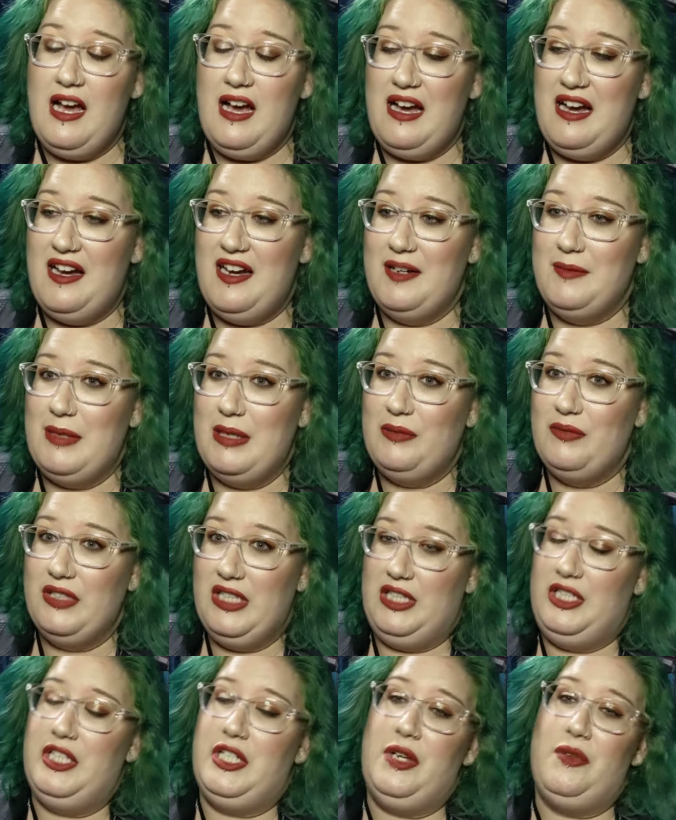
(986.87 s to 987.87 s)
Um, I'm
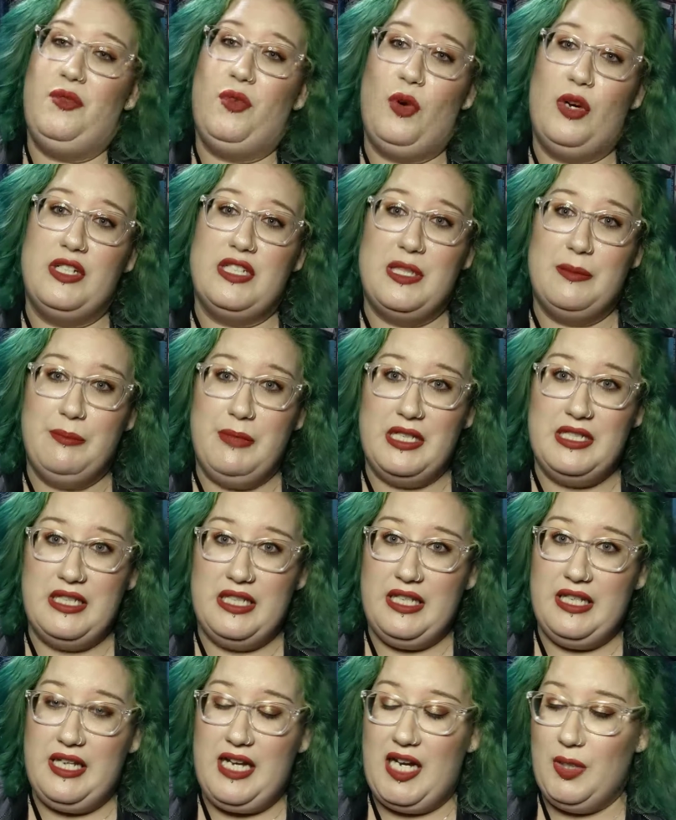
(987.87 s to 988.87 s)
really looking forward to
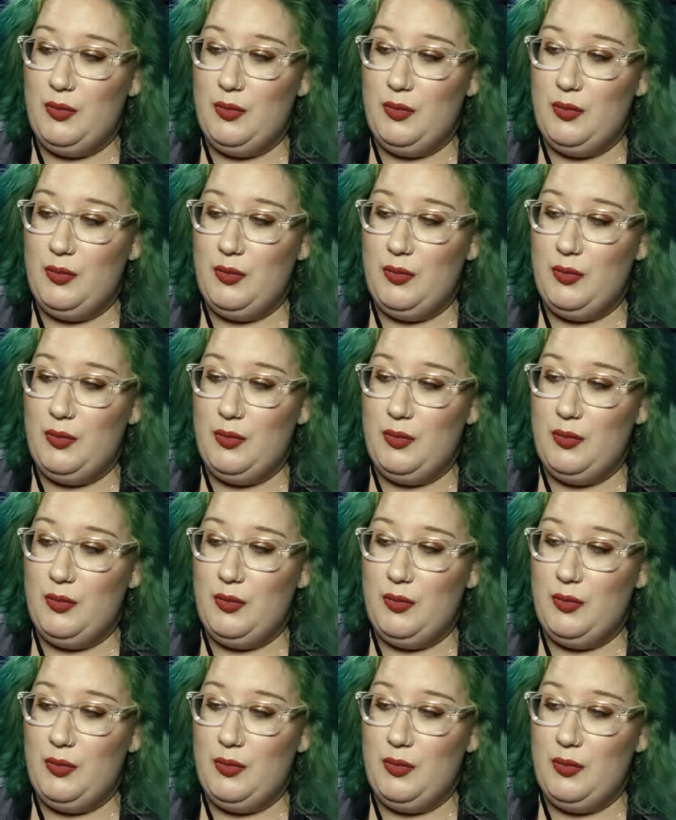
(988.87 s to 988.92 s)
Monday.